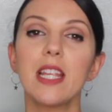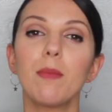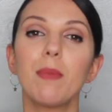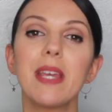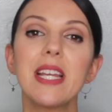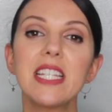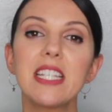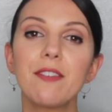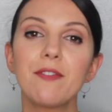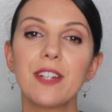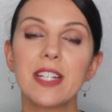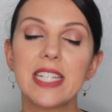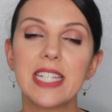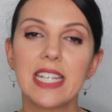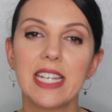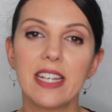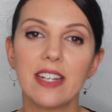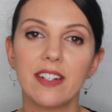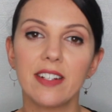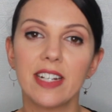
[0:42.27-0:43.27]
The big difference
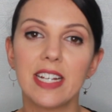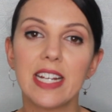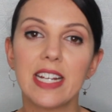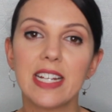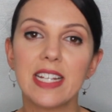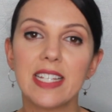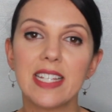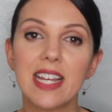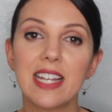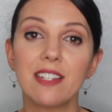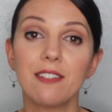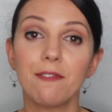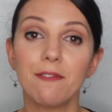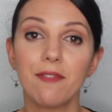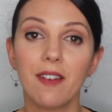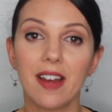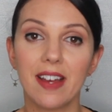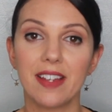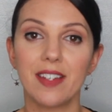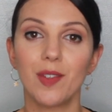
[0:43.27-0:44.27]
here is a
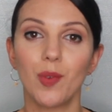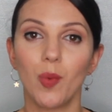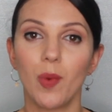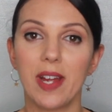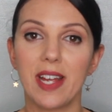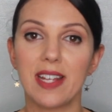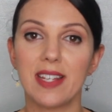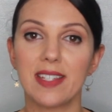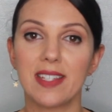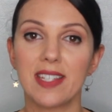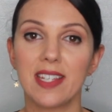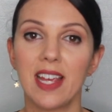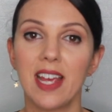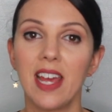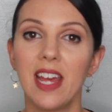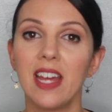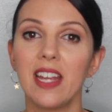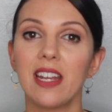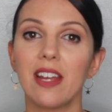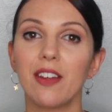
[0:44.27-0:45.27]
defined waist.
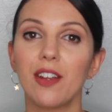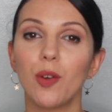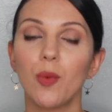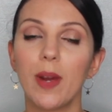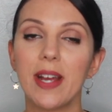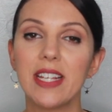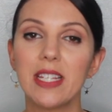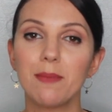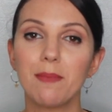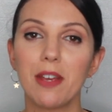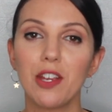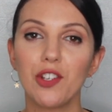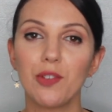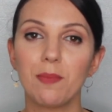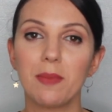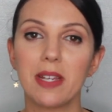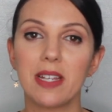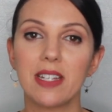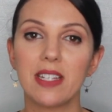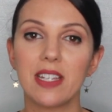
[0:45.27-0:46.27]
Now your waist
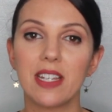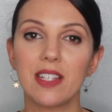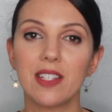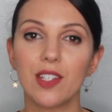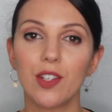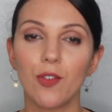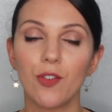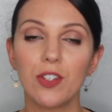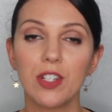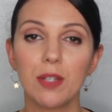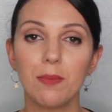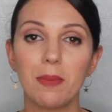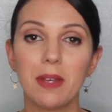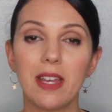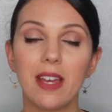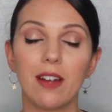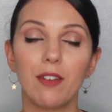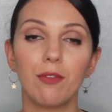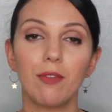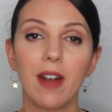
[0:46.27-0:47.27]
measurement is going to
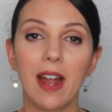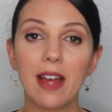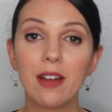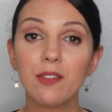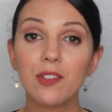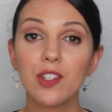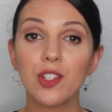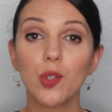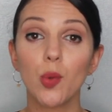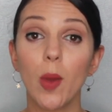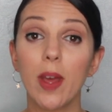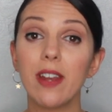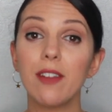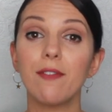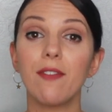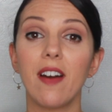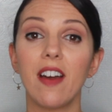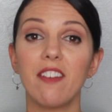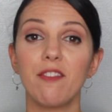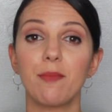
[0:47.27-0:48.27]
be around
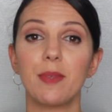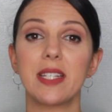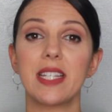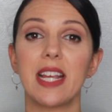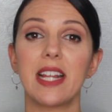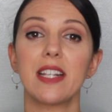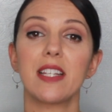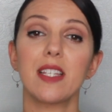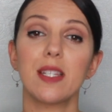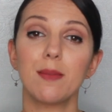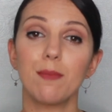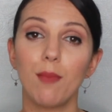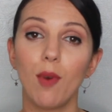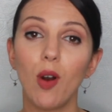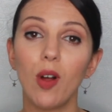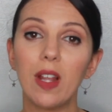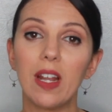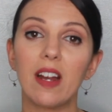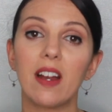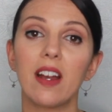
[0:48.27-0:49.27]
25%
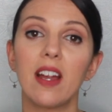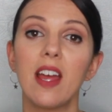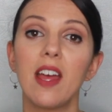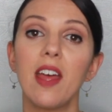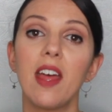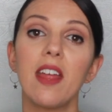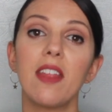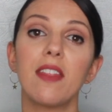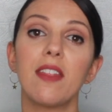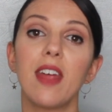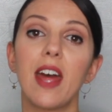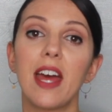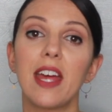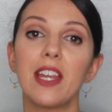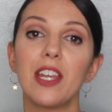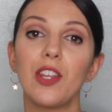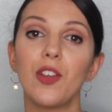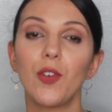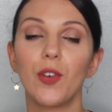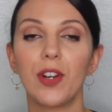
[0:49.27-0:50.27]
smaller
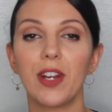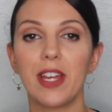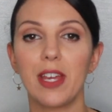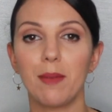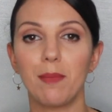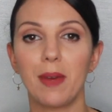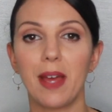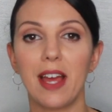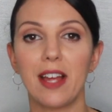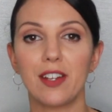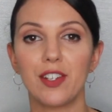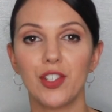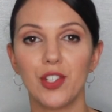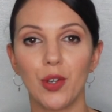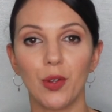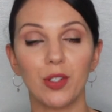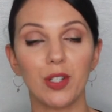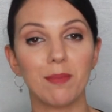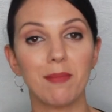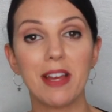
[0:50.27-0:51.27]
than your hip and
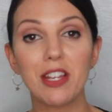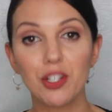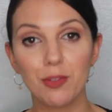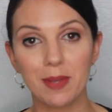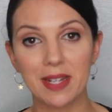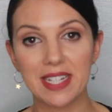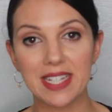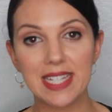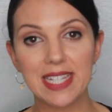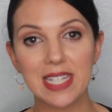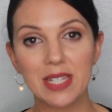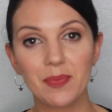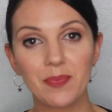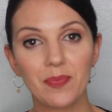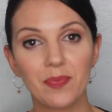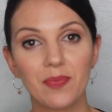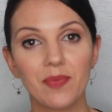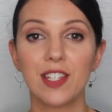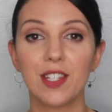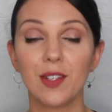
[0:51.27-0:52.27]
shoulder measurements.
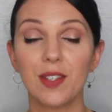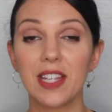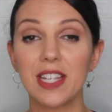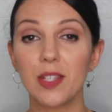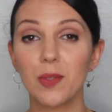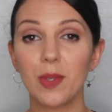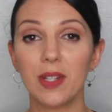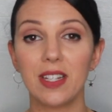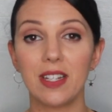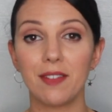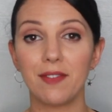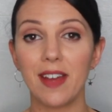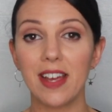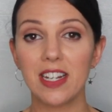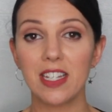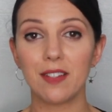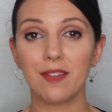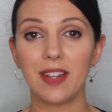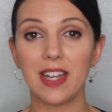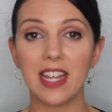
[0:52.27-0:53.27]
So this will
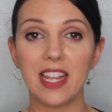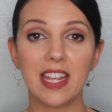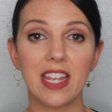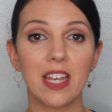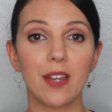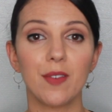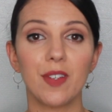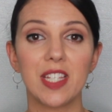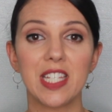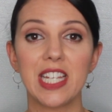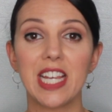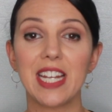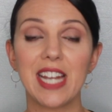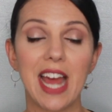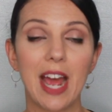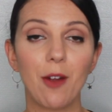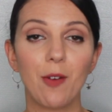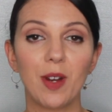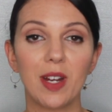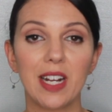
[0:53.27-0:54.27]
effectively give us
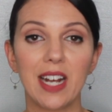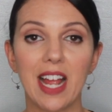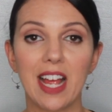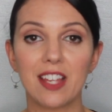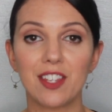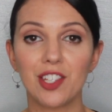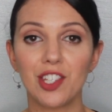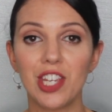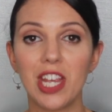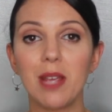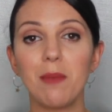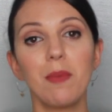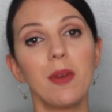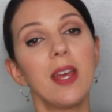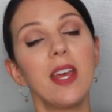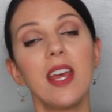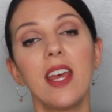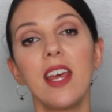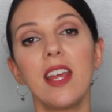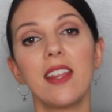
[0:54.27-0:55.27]
an hourglass shape
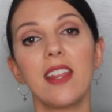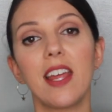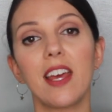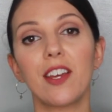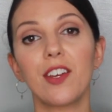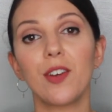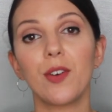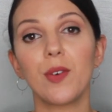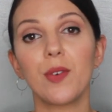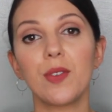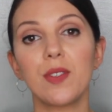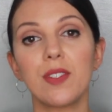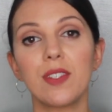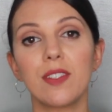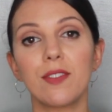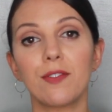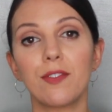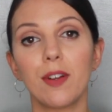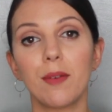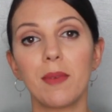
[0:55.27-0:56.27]
that
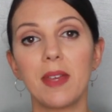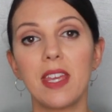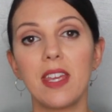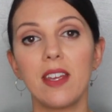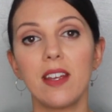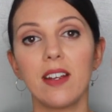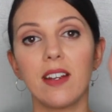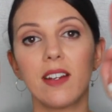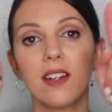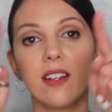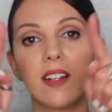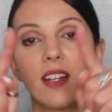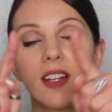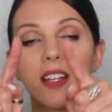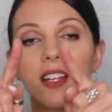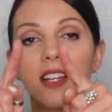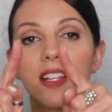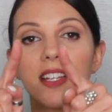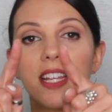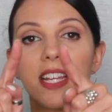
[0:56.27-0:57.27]
goes from here
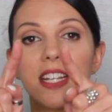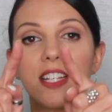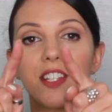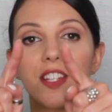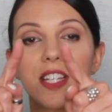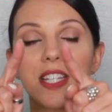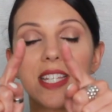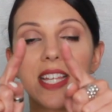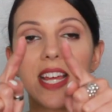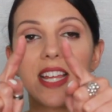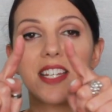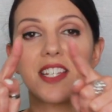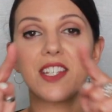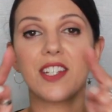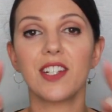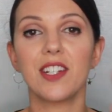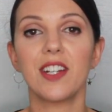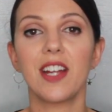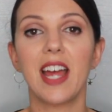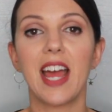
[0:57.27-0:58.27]
into the
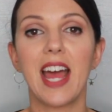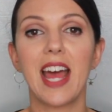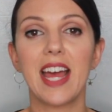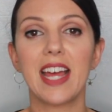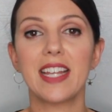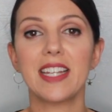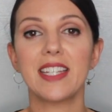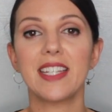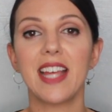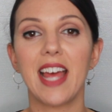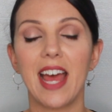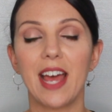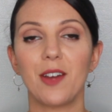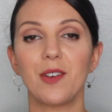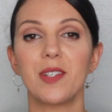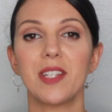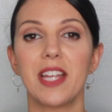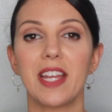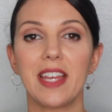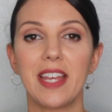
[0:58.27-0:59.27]
center and
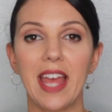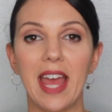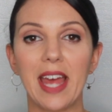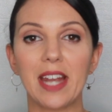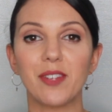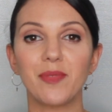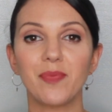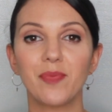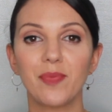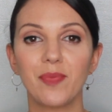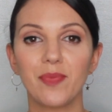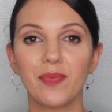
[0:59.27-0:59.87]
out again.